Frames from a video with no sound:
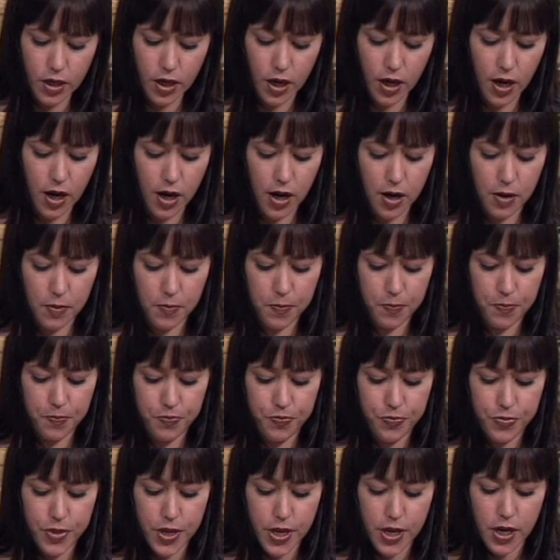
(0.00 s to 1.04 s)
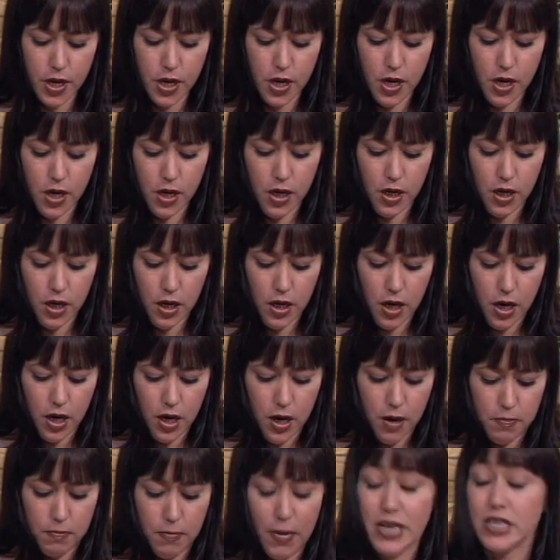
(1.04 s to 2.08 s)

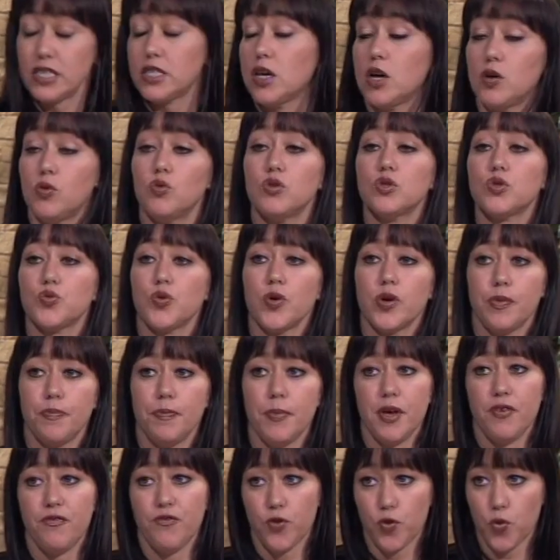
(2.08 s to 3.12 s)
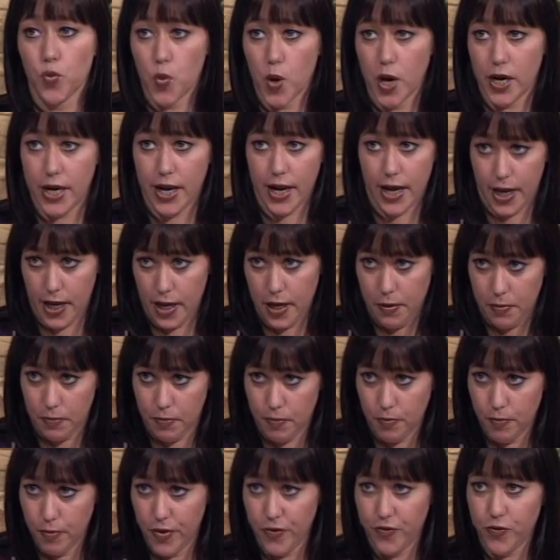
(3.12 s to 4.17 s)
My son was with me for one day
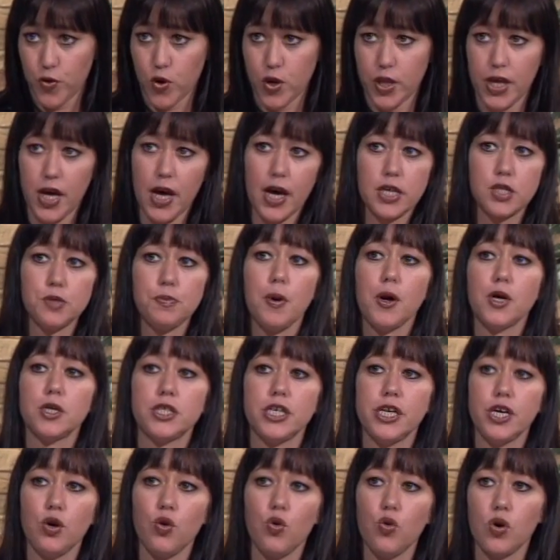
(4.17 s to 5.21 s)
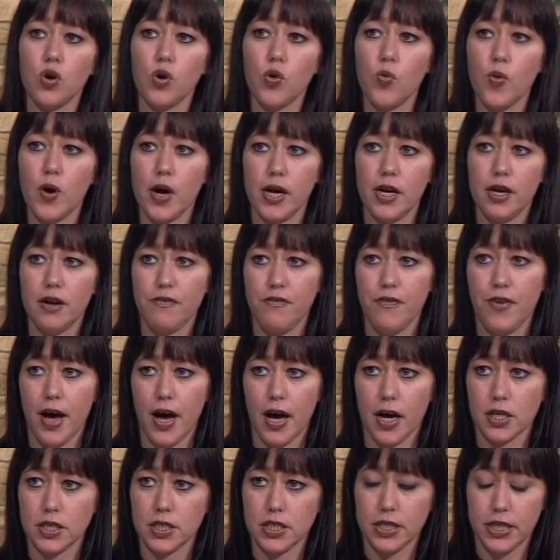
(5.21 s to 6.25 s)
before the ex parte order went in
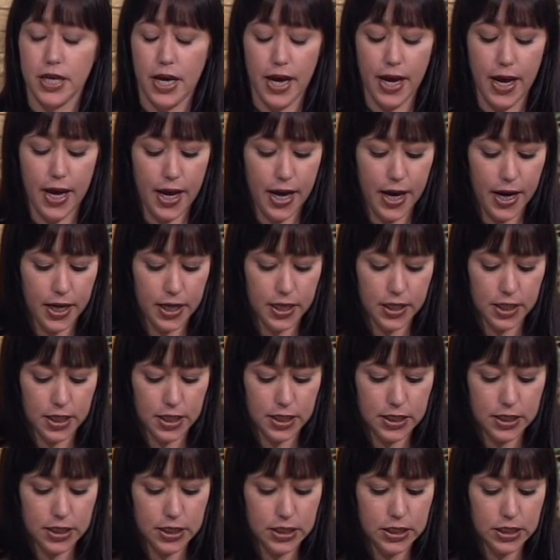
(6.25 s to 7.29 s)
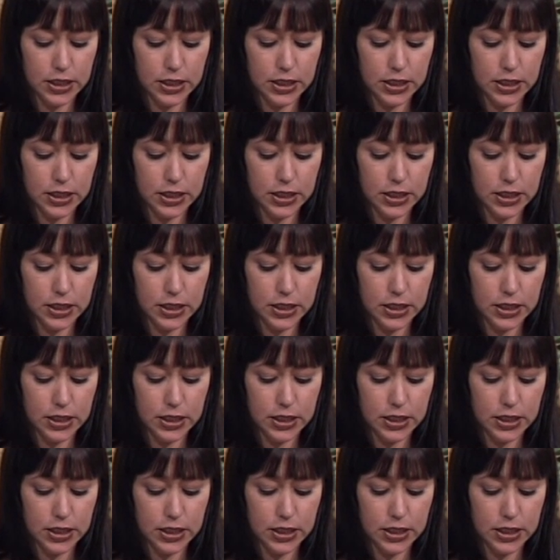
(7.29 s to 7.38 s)
effect, and